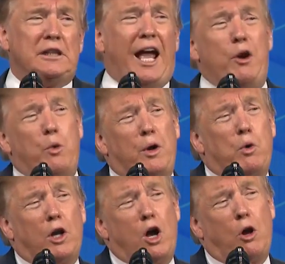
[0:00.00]
and we
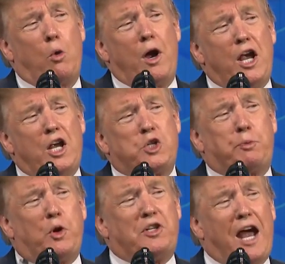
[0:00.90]
will always
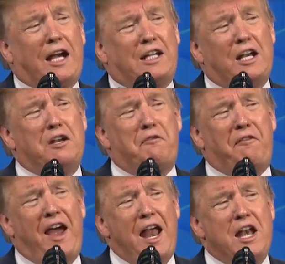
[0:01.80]
protect and
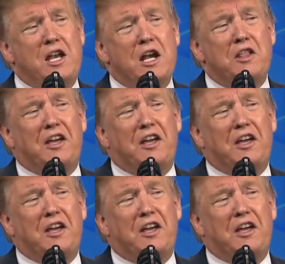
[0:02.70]
defend